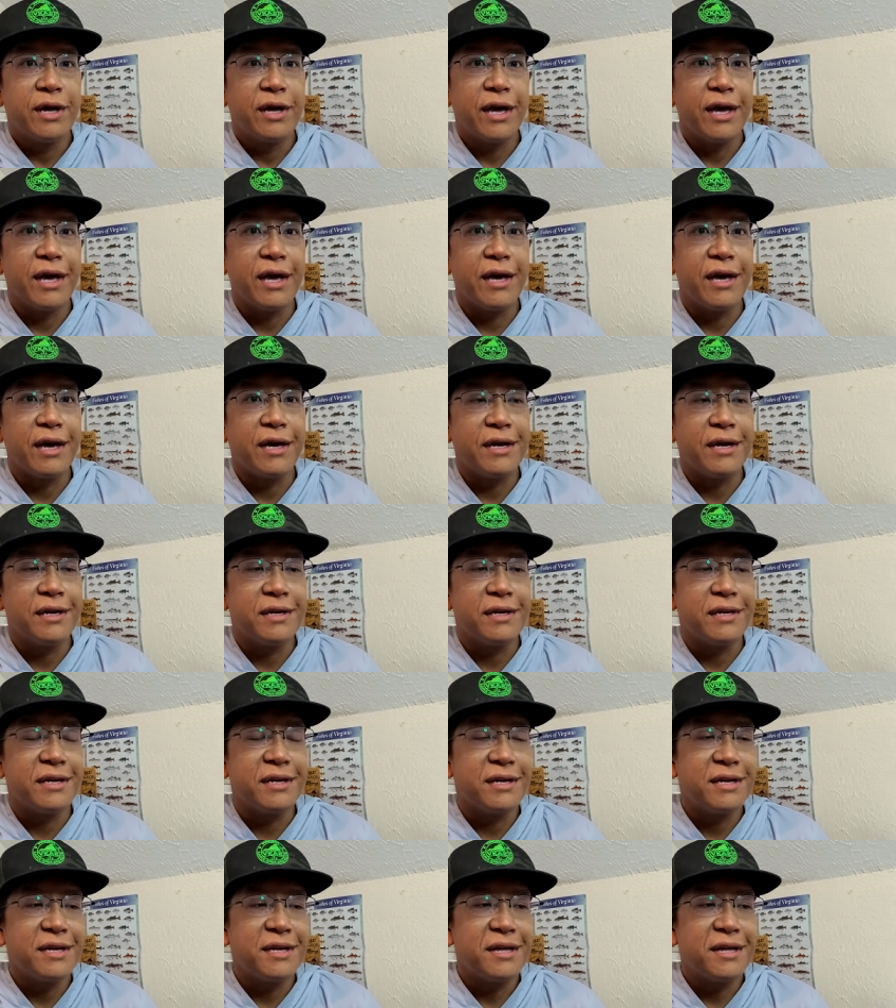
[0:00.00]
And
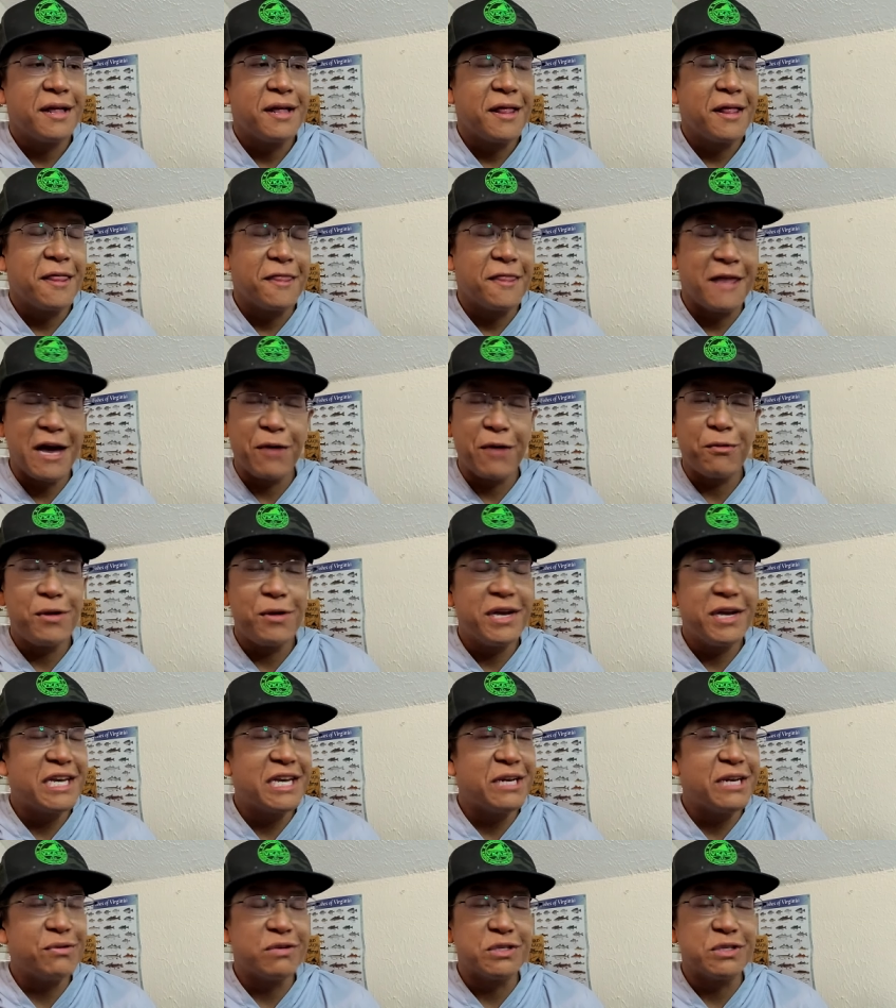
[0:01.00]
that
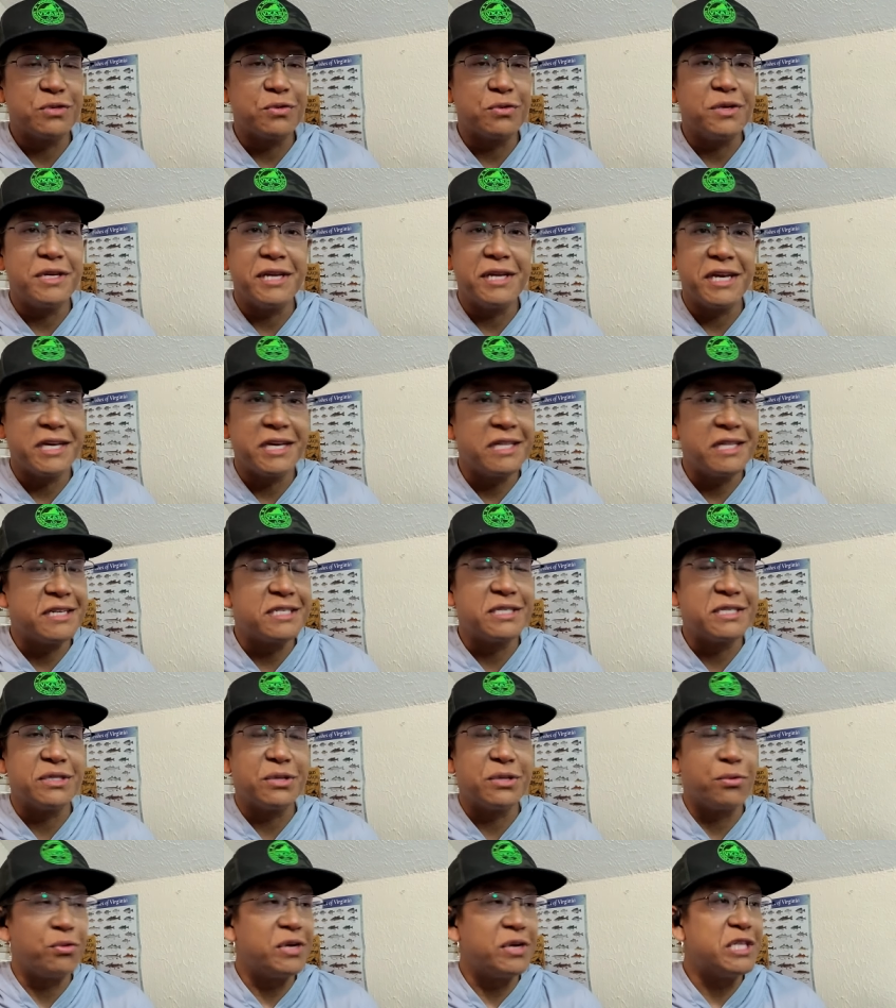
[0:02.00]
weekend, it was ridiculous.
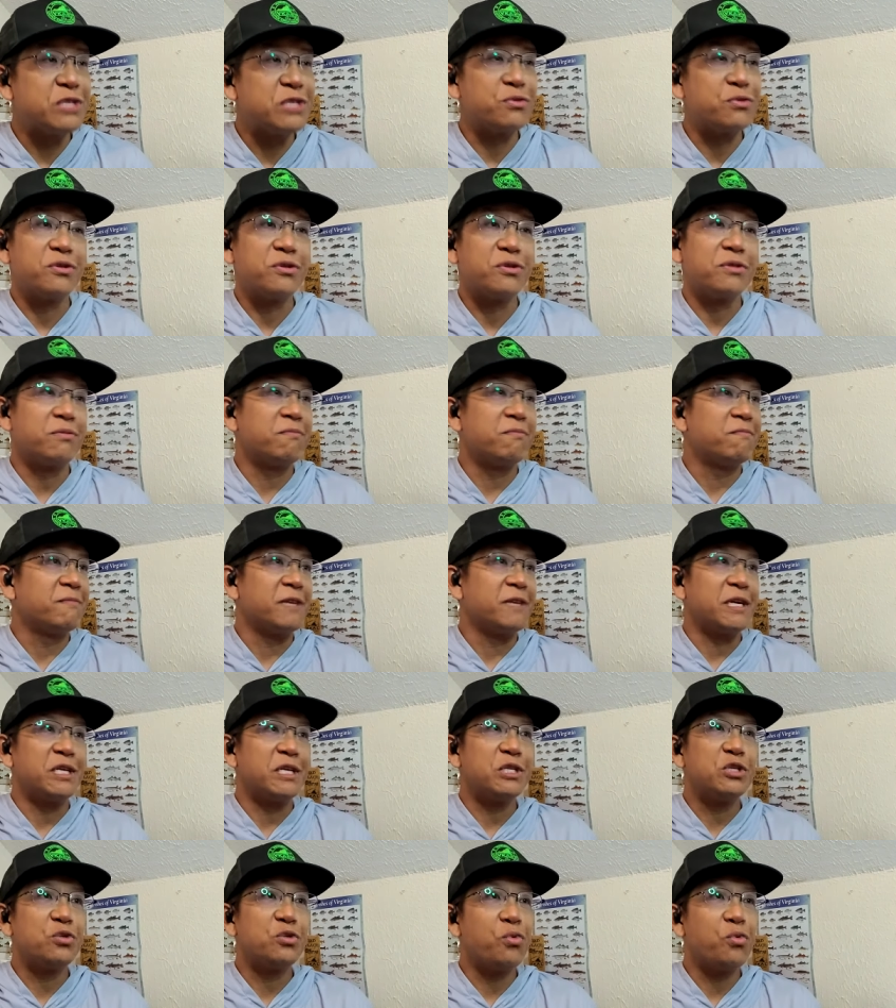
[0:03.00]
The winds were
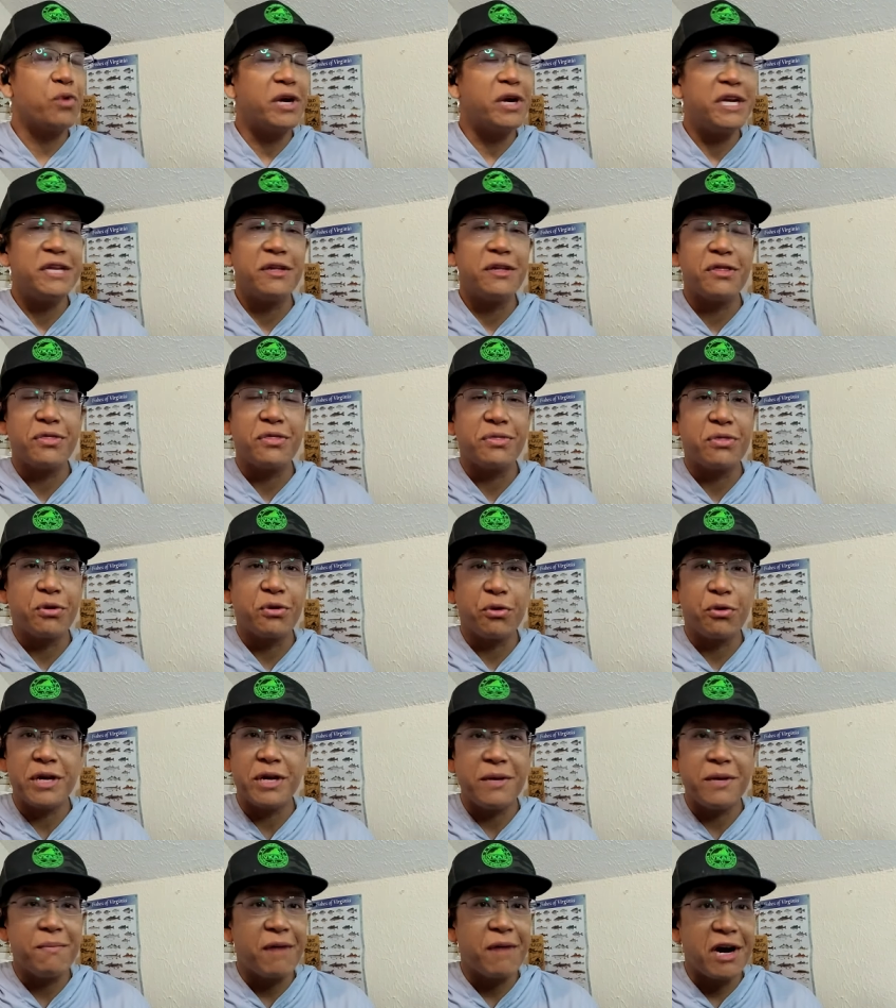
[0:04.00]
like twenty to
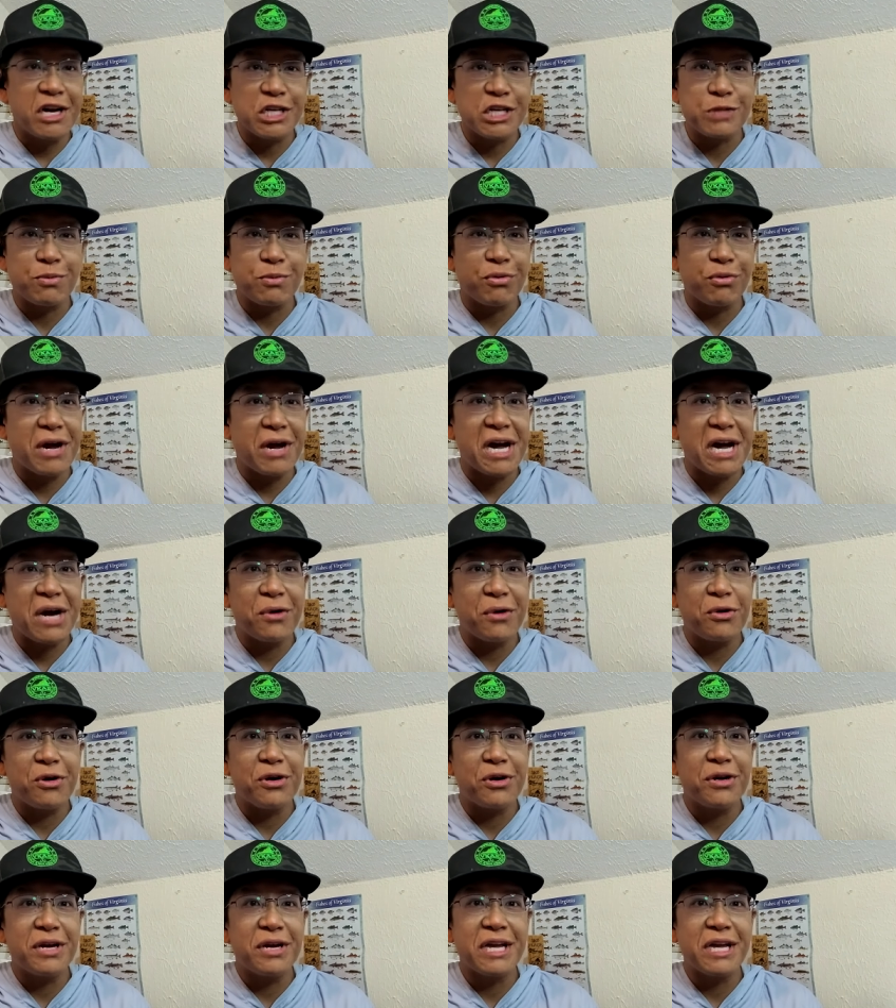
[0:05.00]
thirty miles per
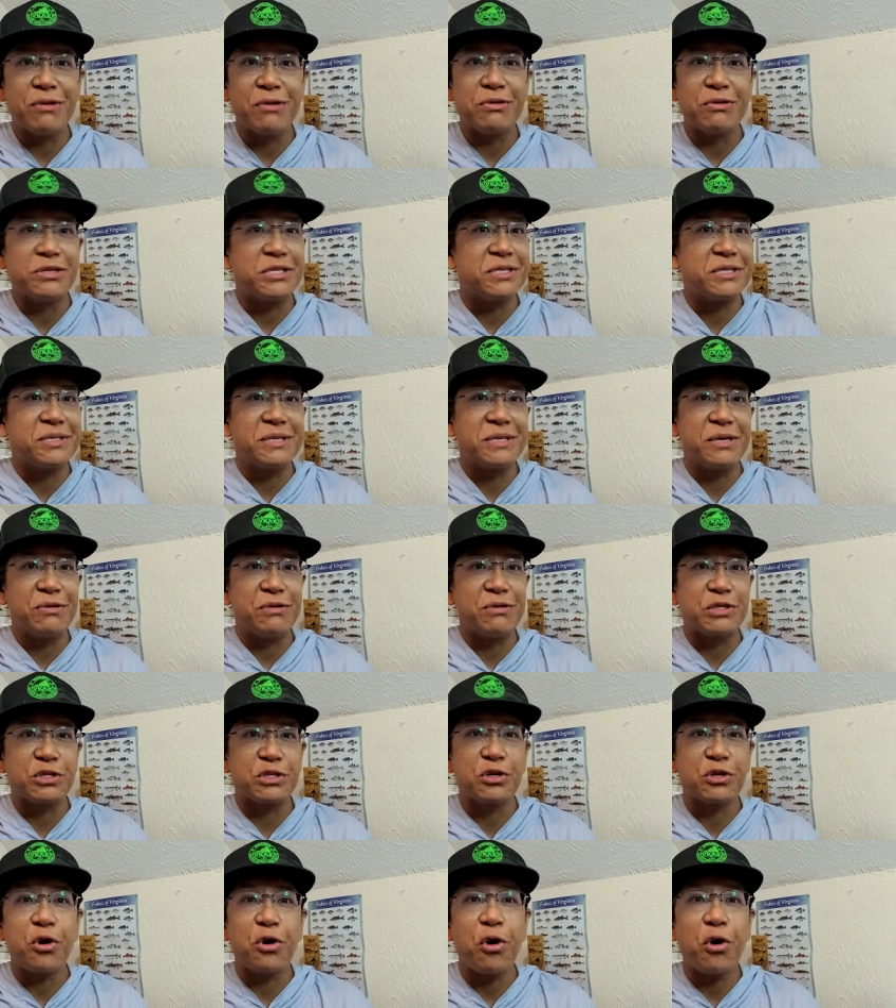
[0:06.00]
hour, and it was it was
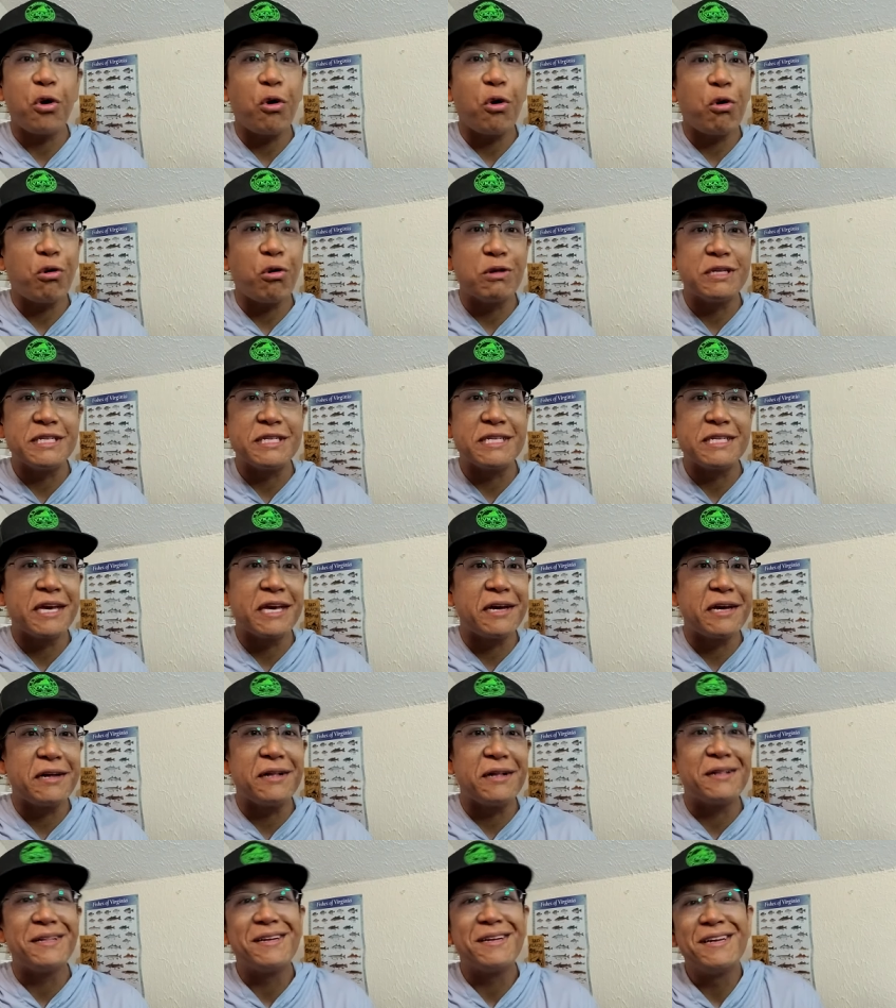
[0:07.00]
cold as
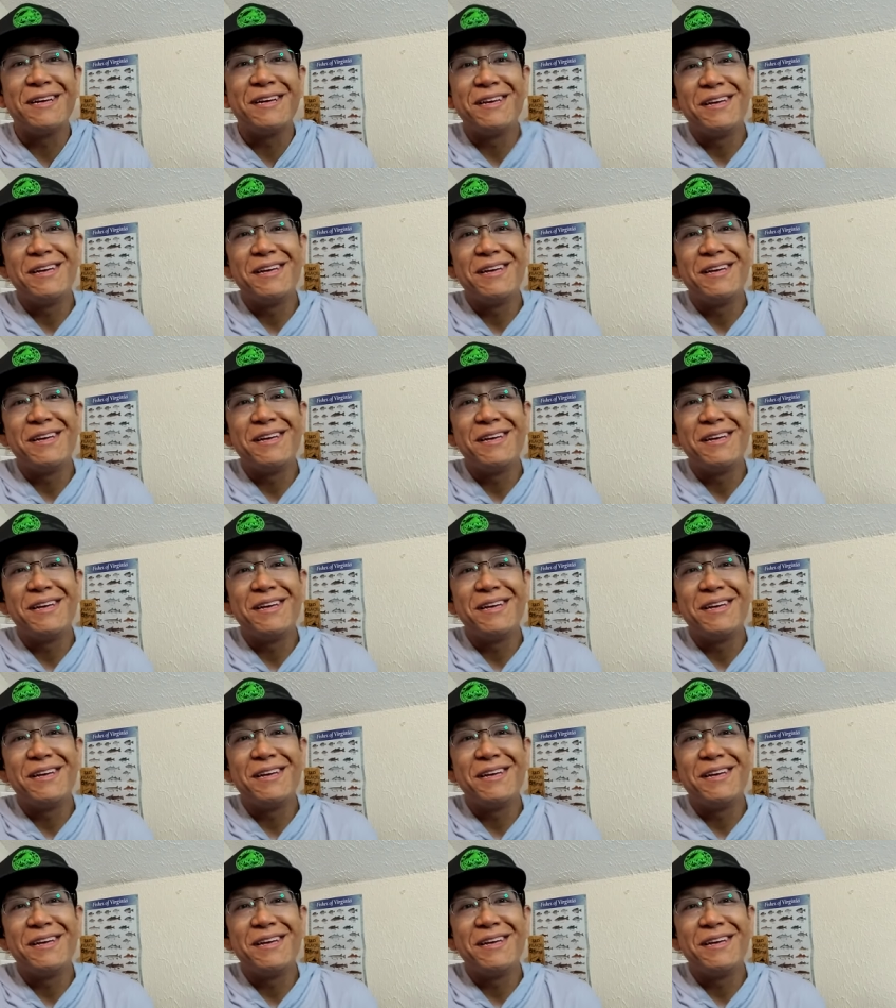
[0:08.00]
hell.